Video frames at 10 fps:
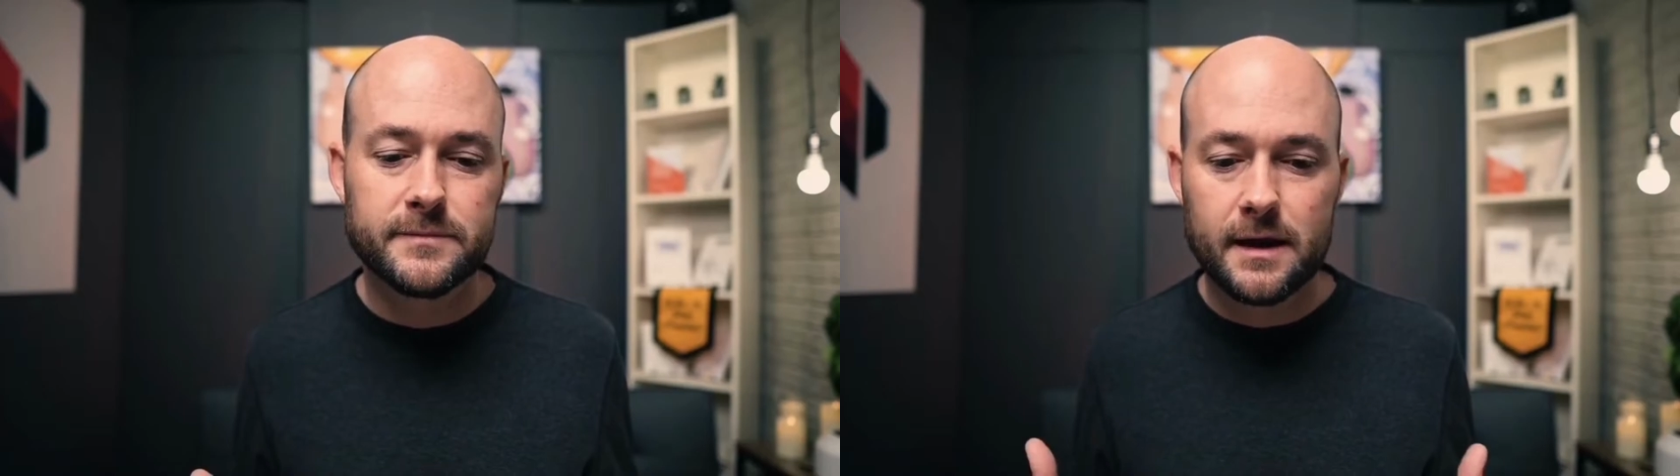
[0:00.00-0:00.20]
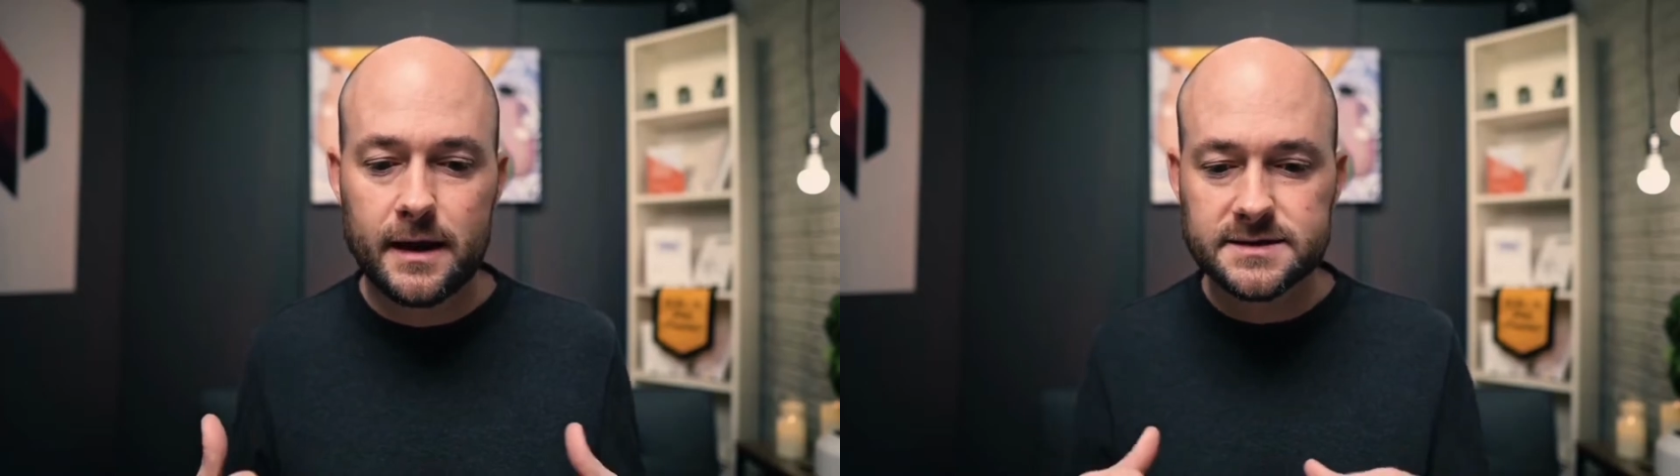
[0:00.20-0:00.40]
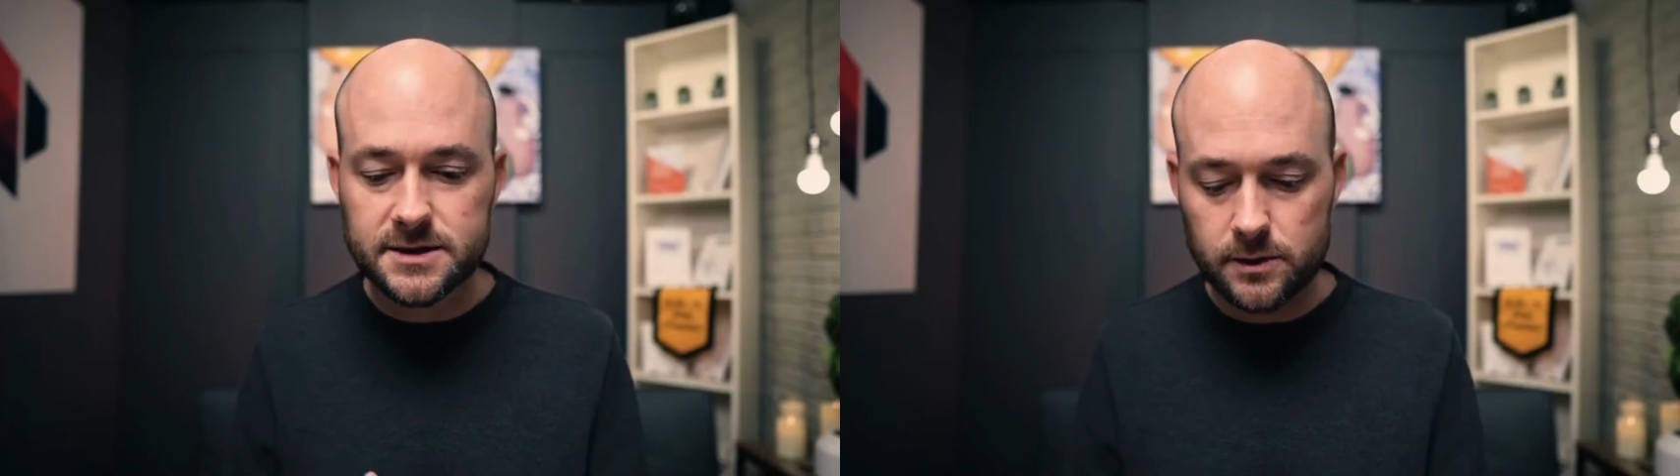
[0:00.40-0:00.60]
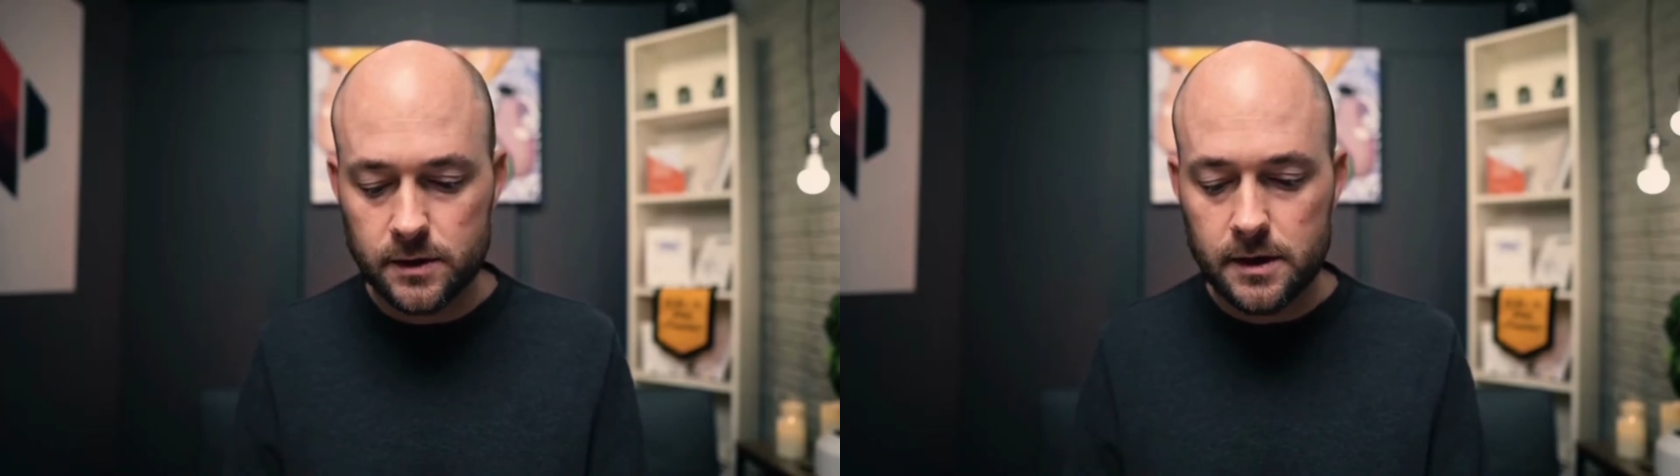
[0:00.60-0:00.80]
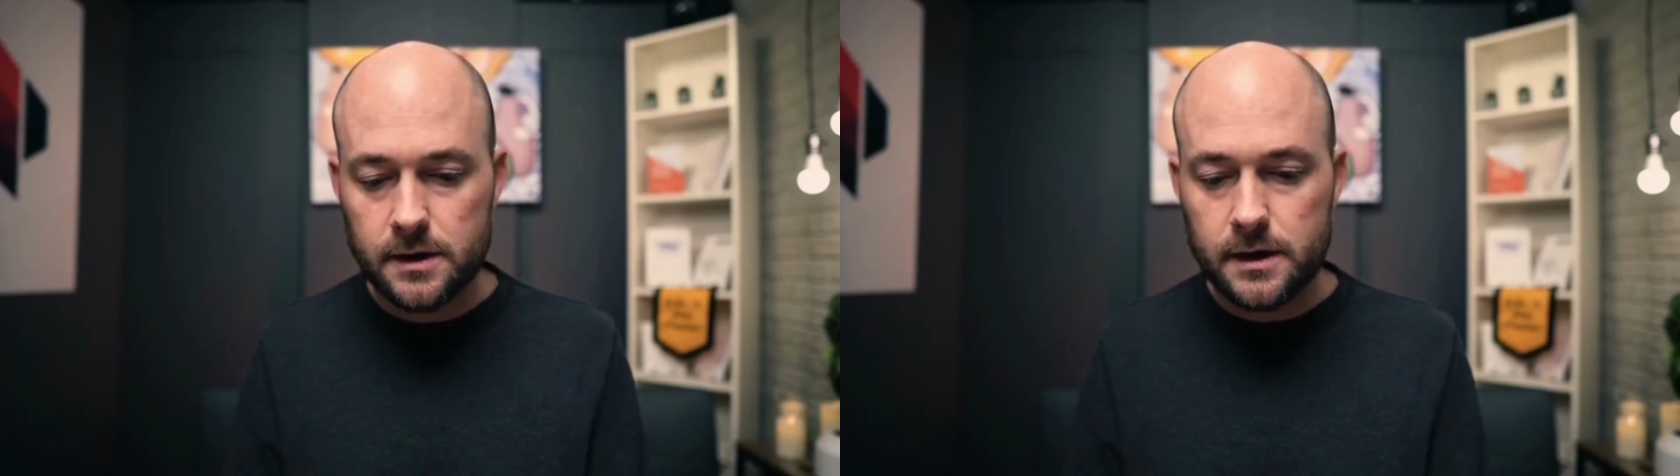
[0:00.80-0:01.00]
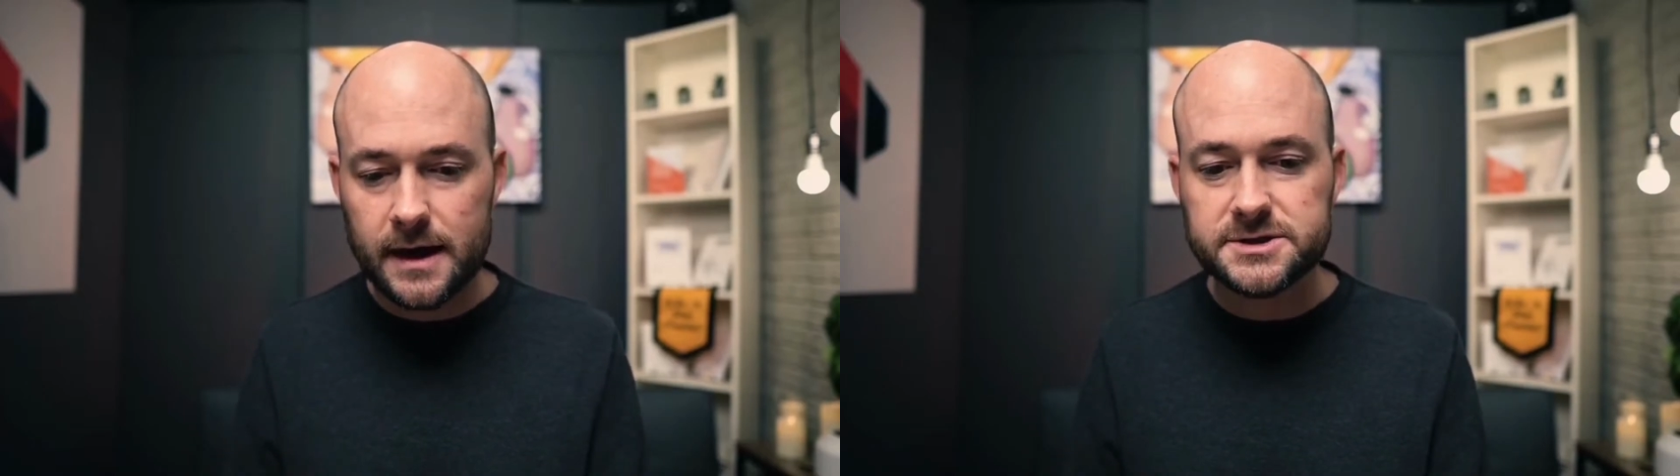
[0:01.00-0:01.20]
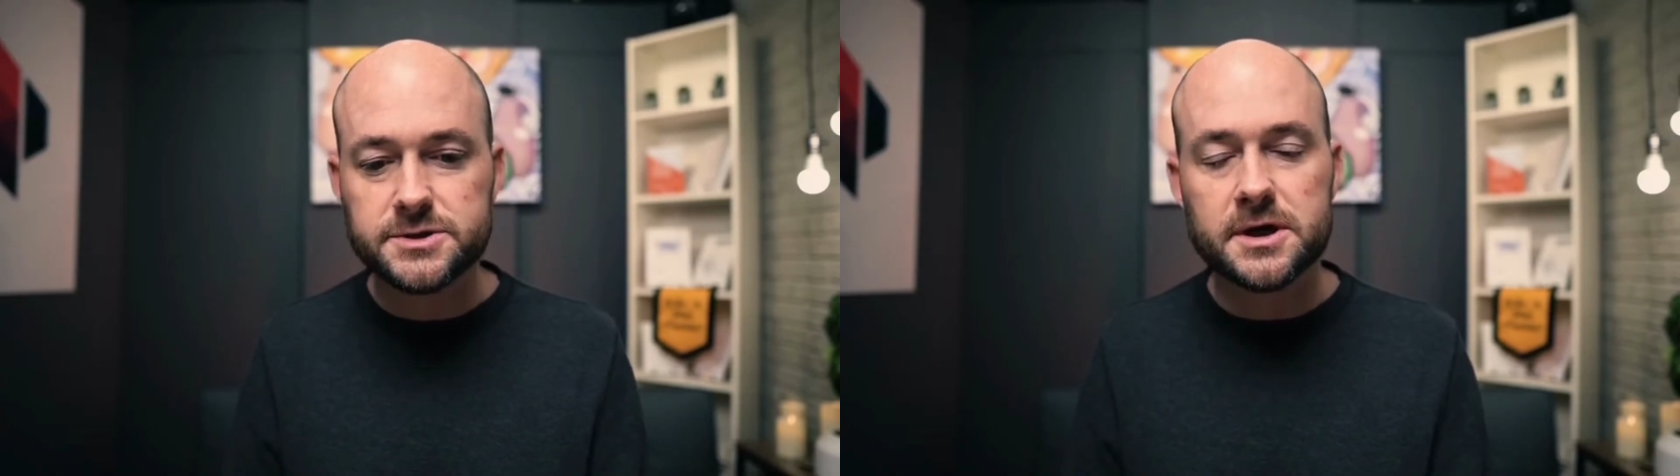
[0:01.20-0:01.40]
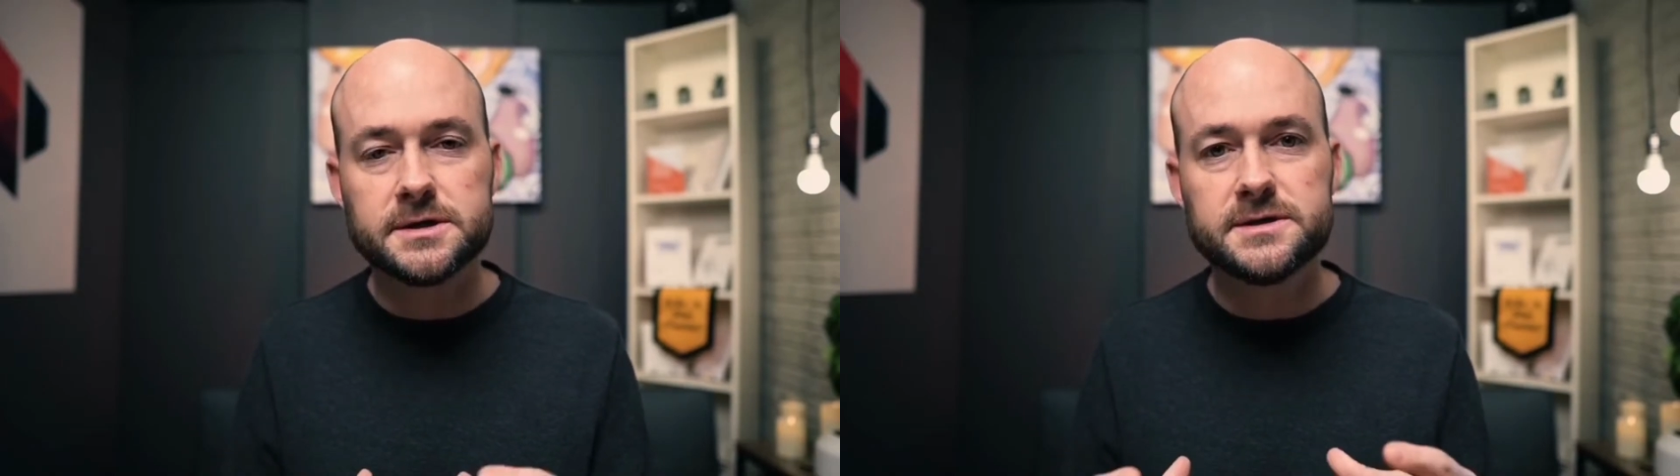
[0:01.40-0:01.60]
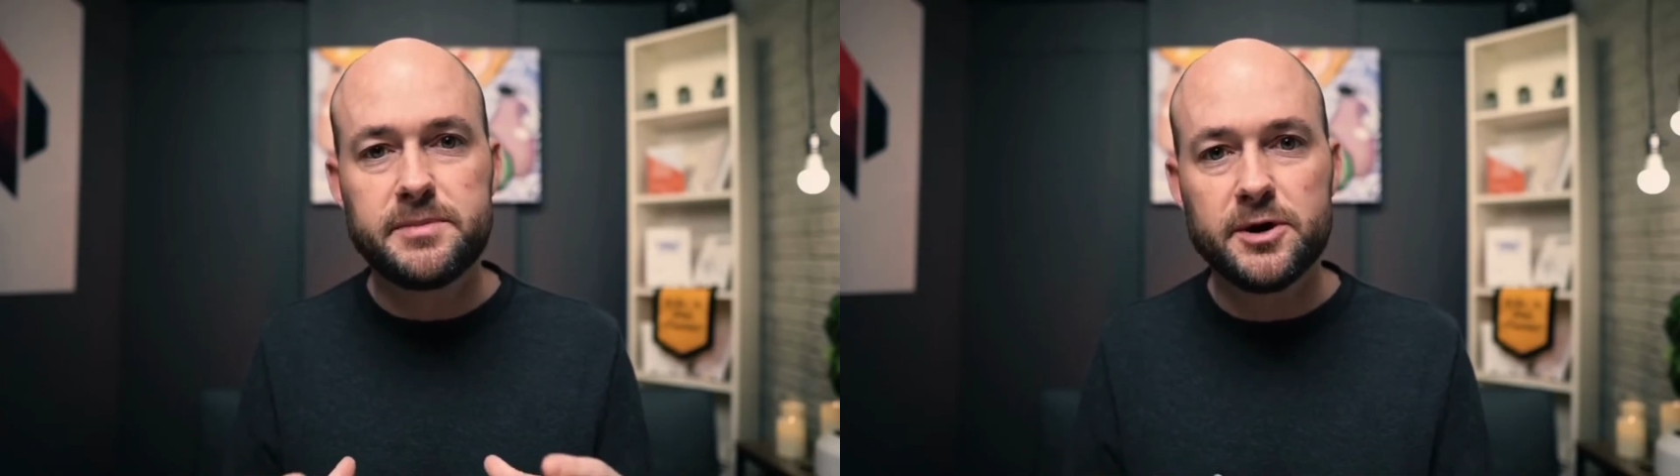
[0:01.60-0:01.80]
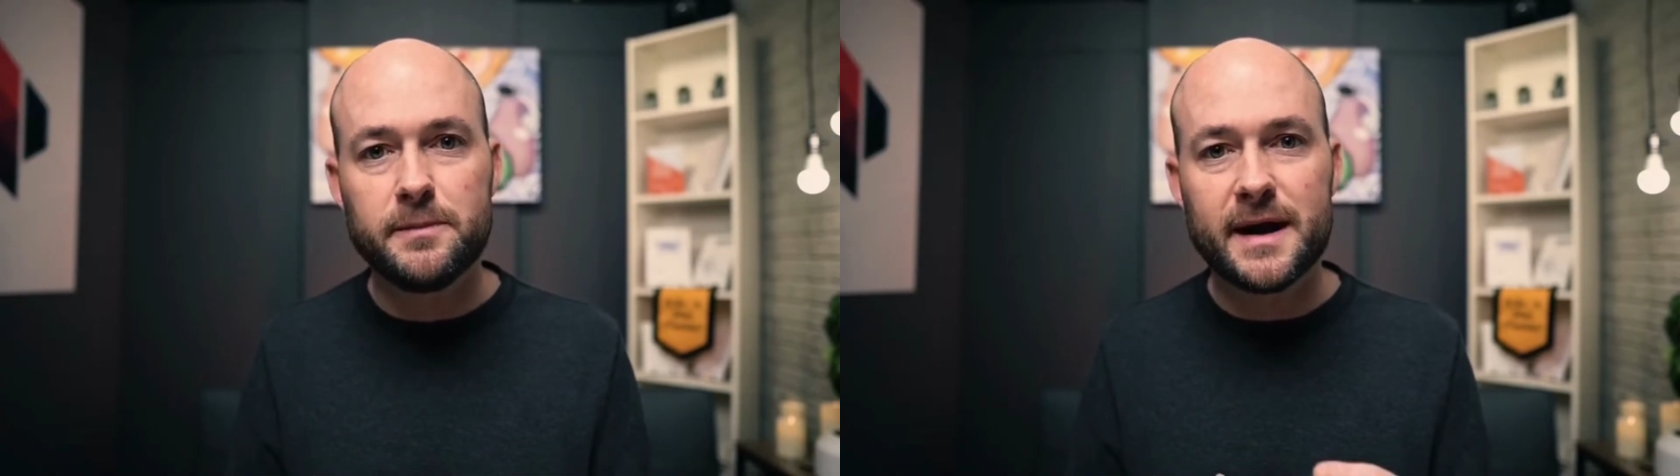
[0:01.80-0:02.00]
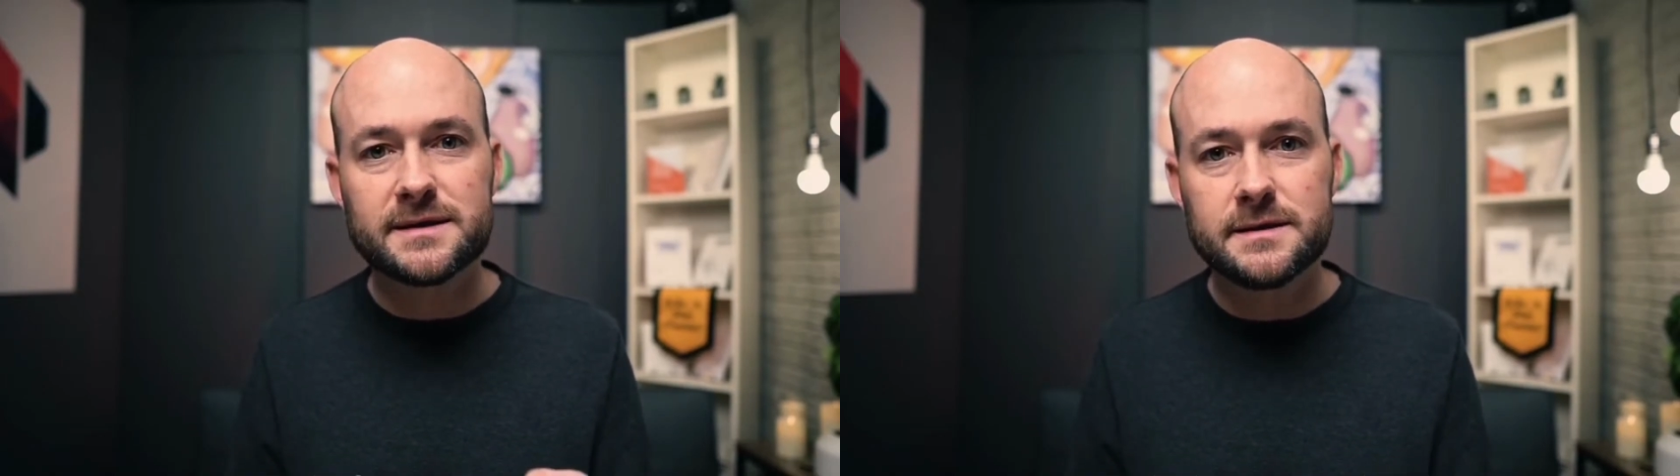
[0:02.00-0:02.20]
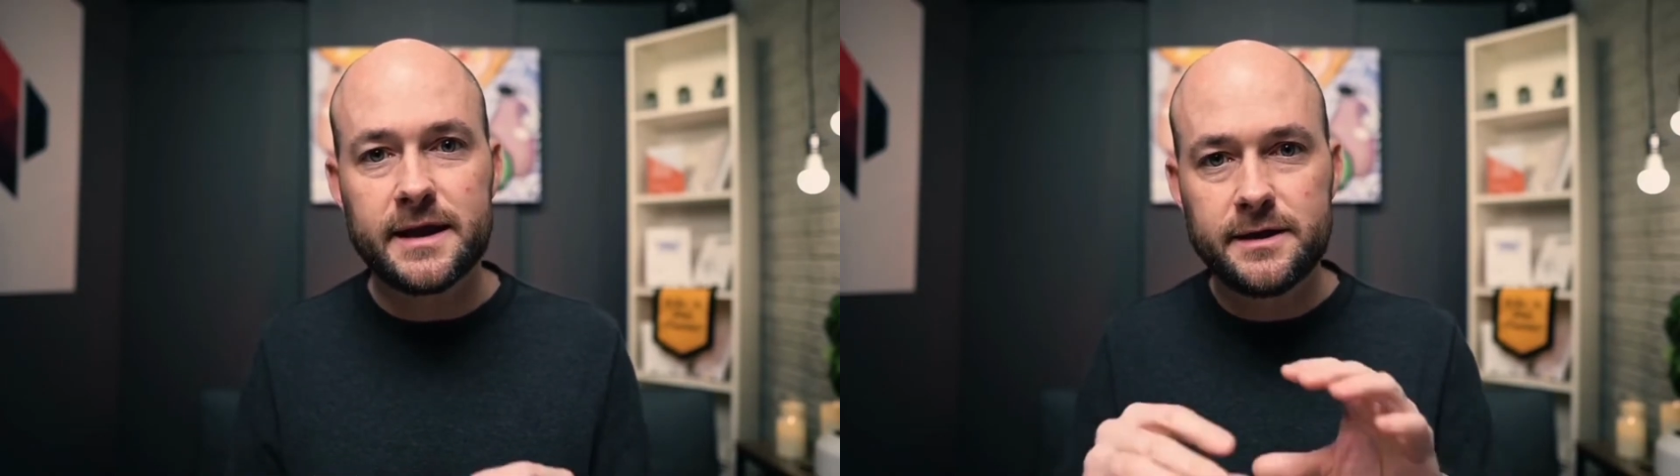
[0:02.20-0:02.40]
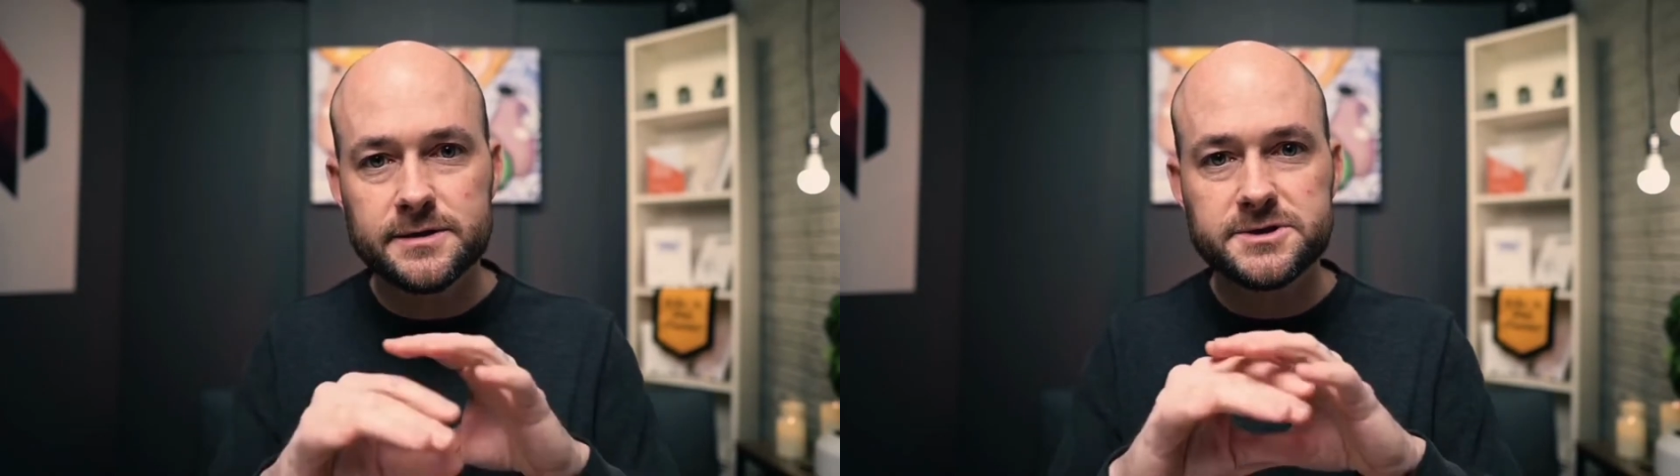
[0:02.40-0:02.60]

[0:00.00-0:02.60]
And so, as you start to peel back the layers,